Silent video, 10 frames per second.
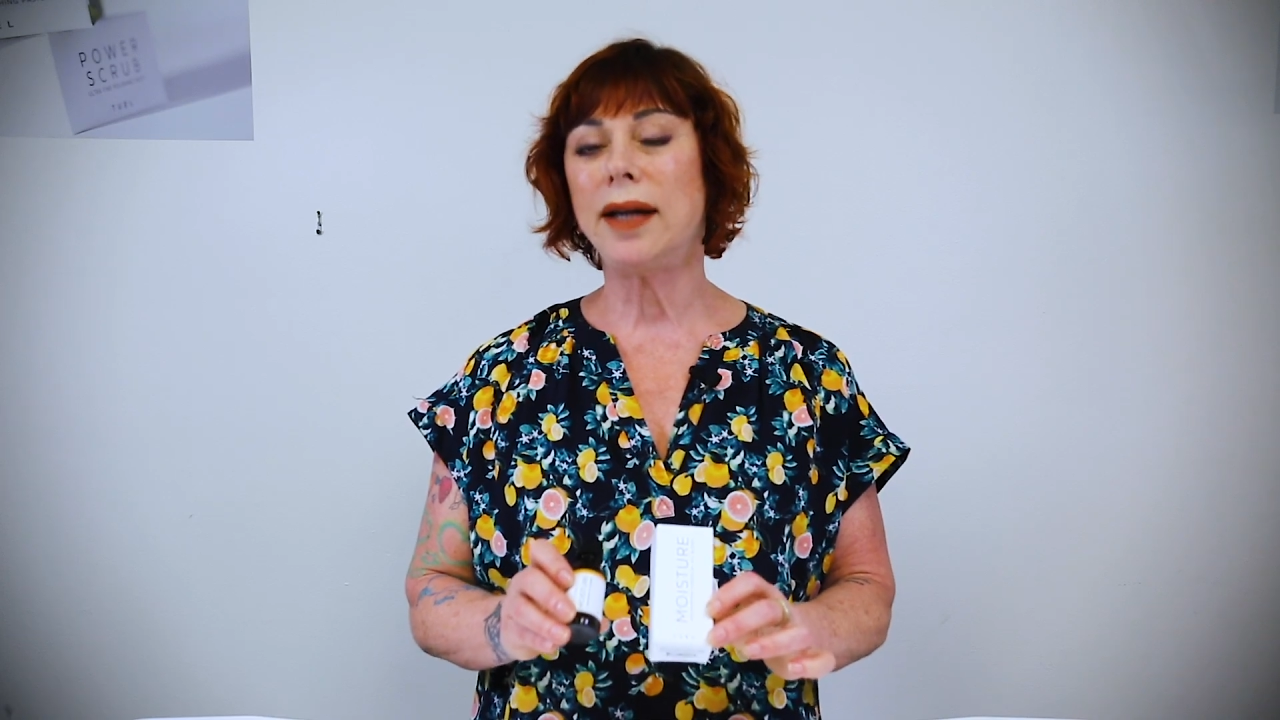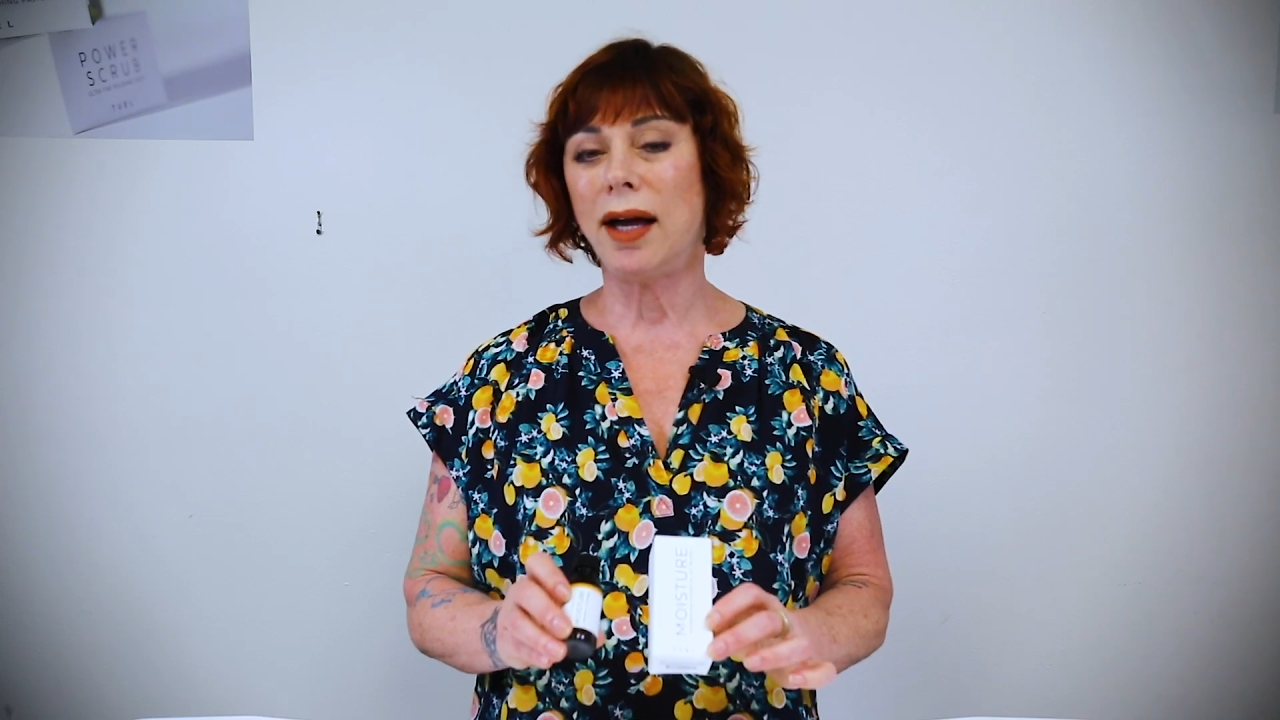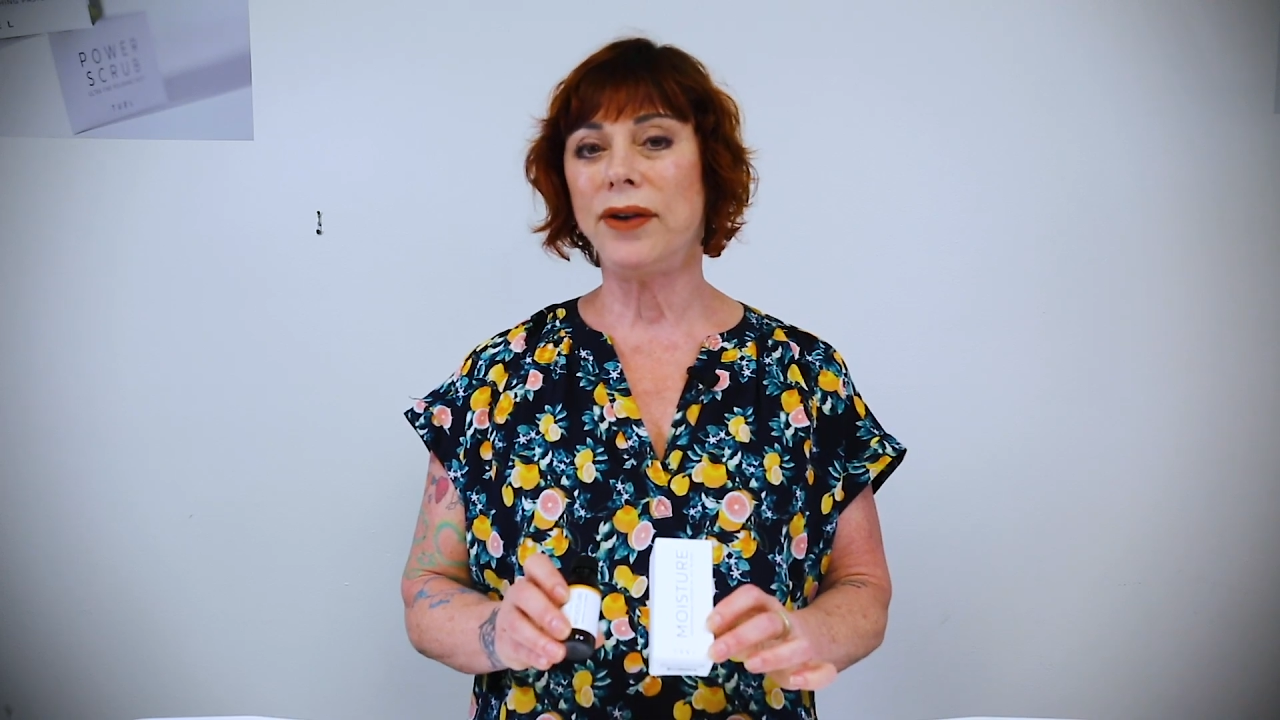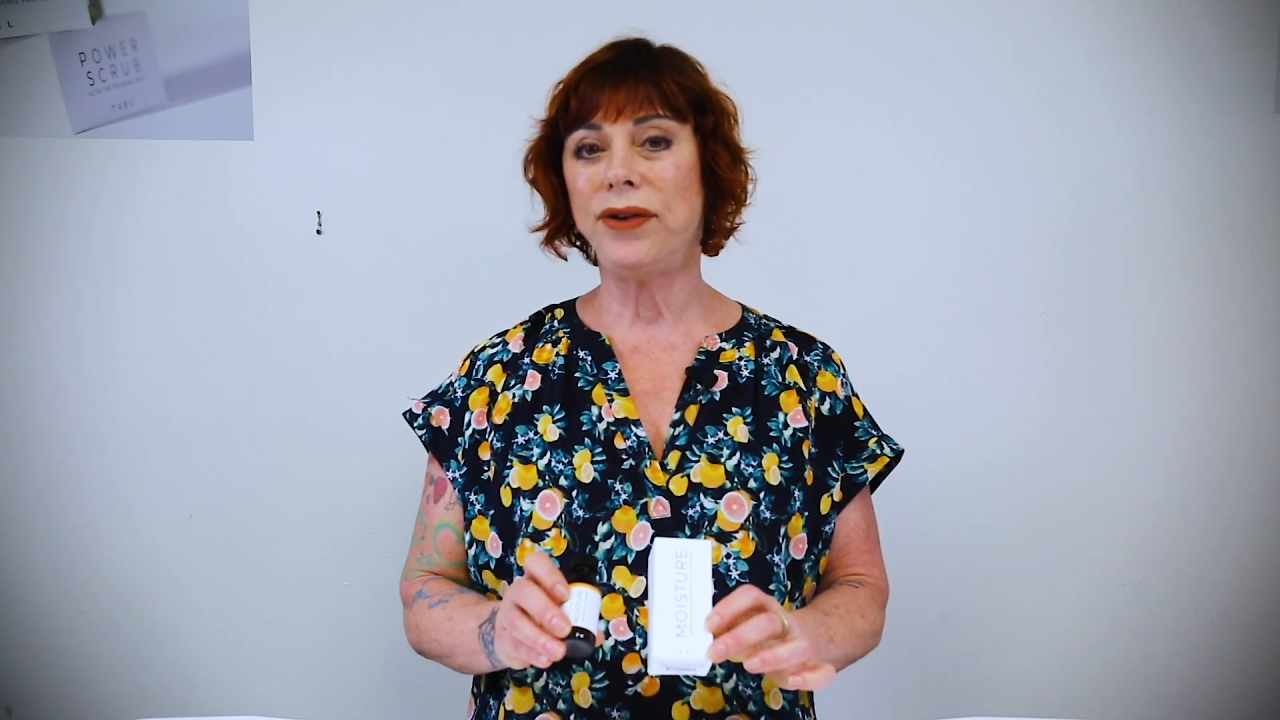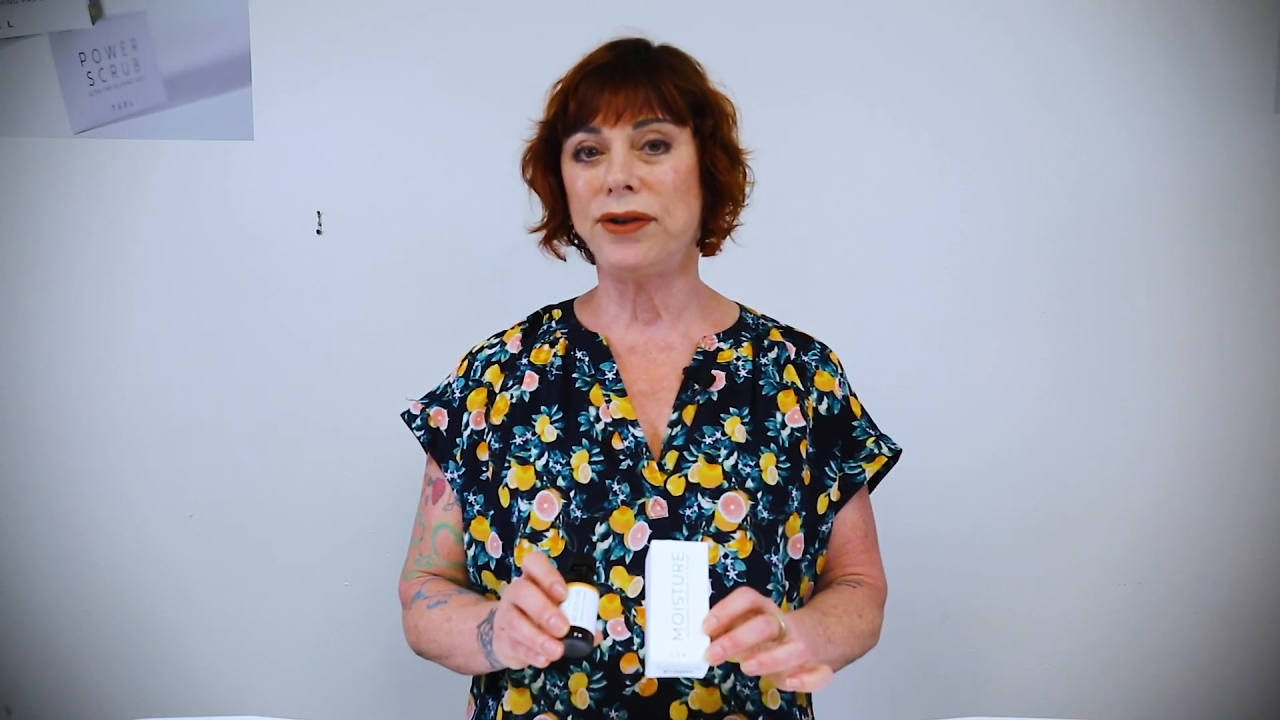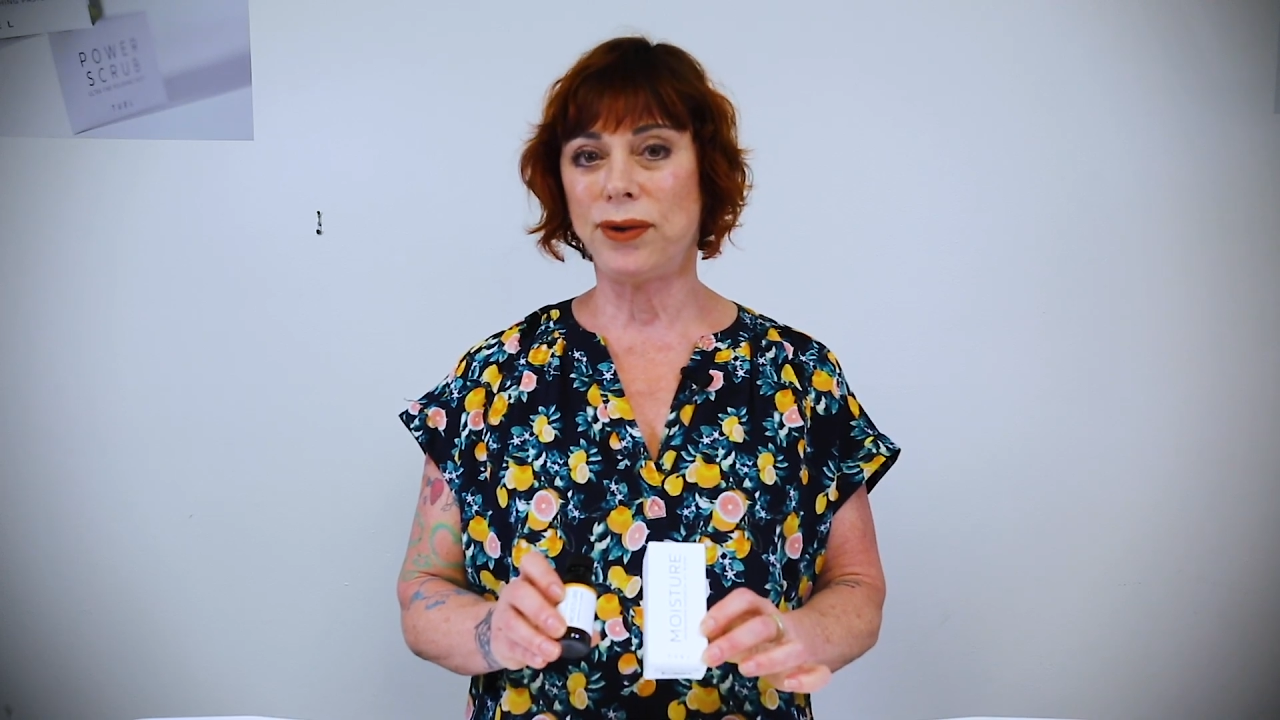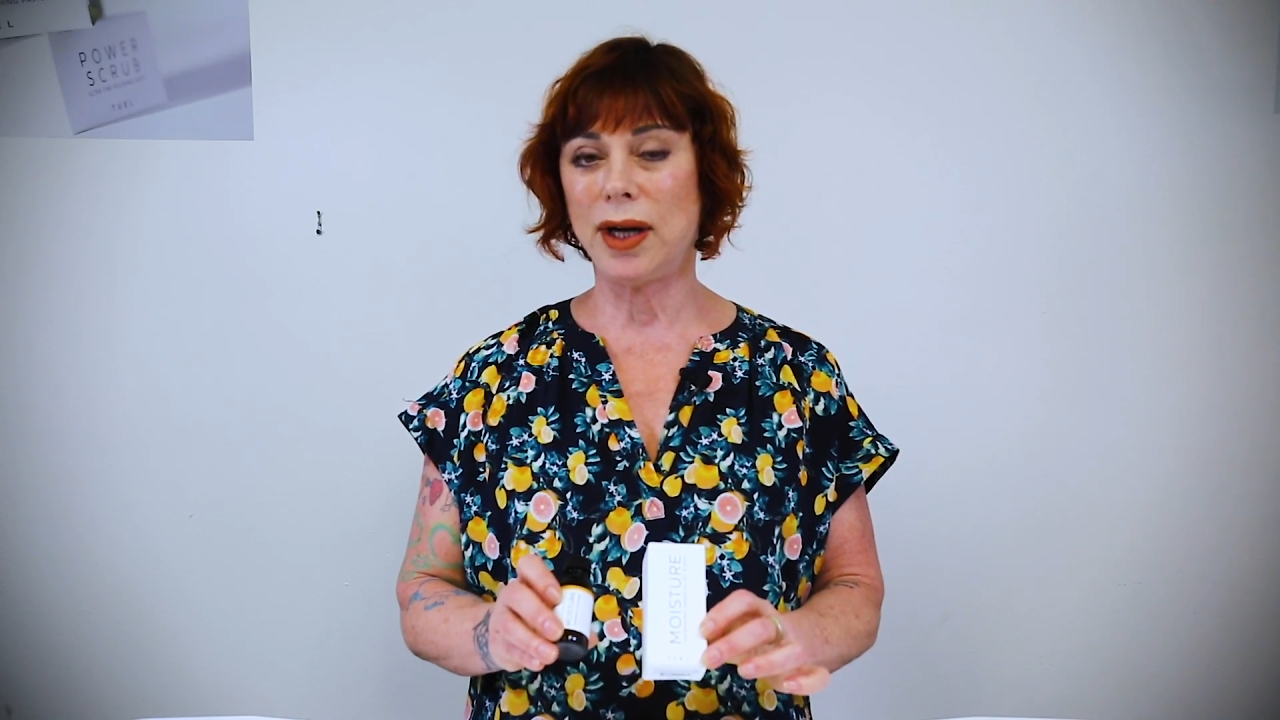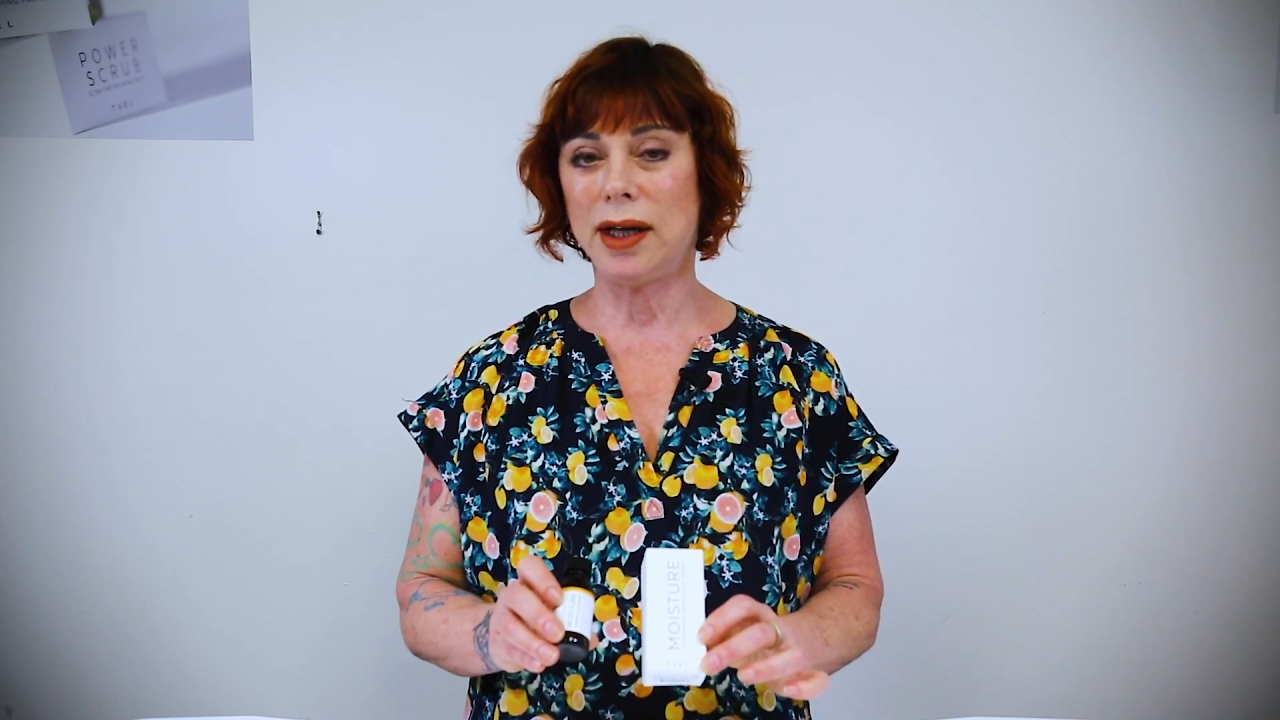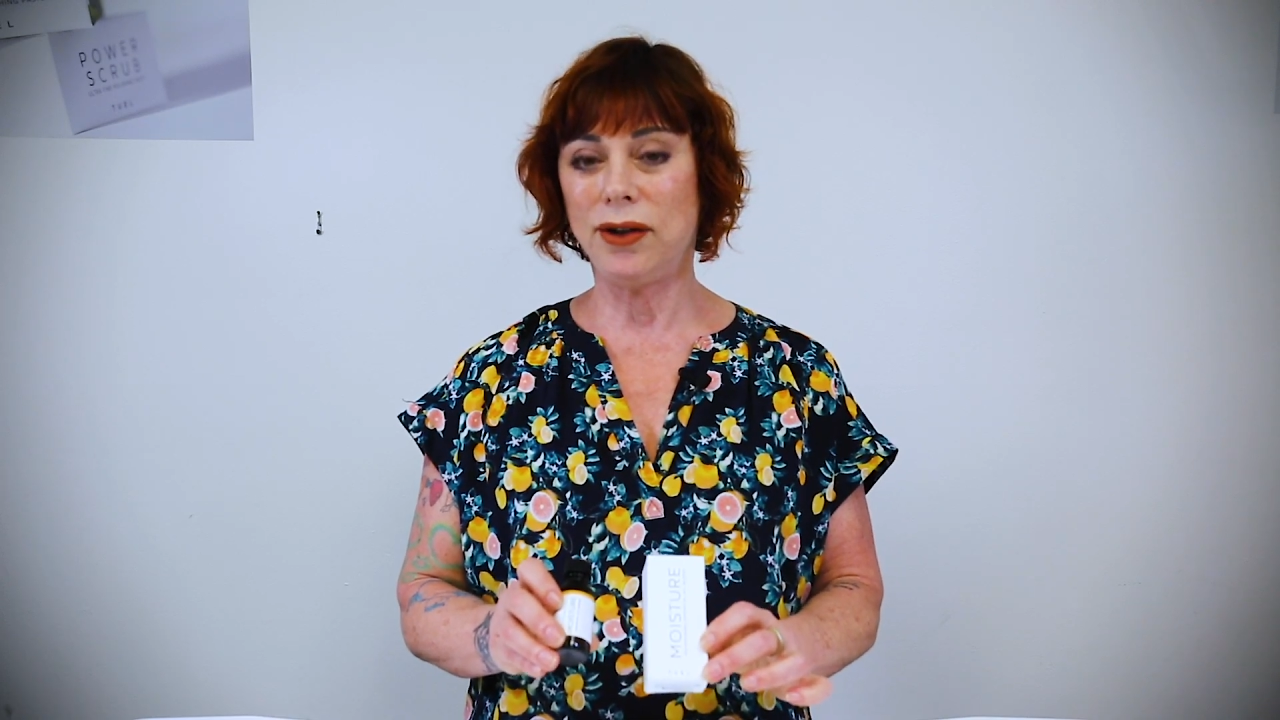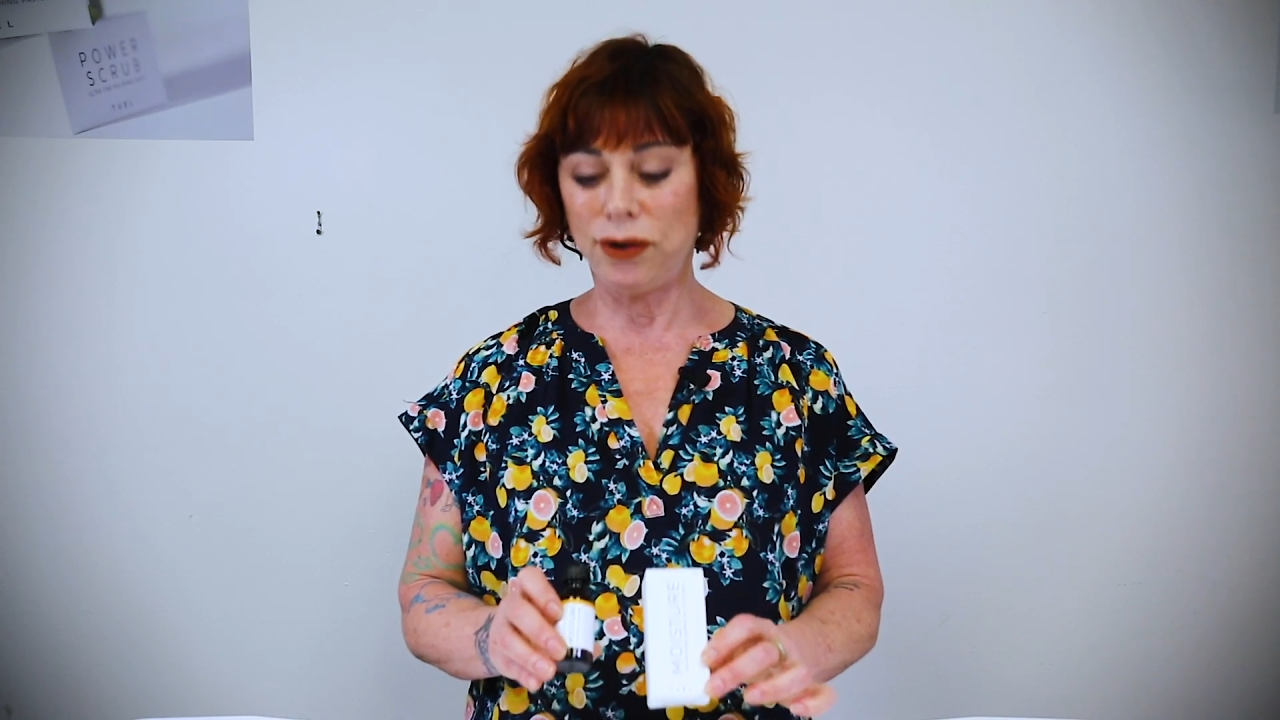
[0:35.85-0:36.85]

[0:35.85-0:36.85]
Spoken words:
concentrated.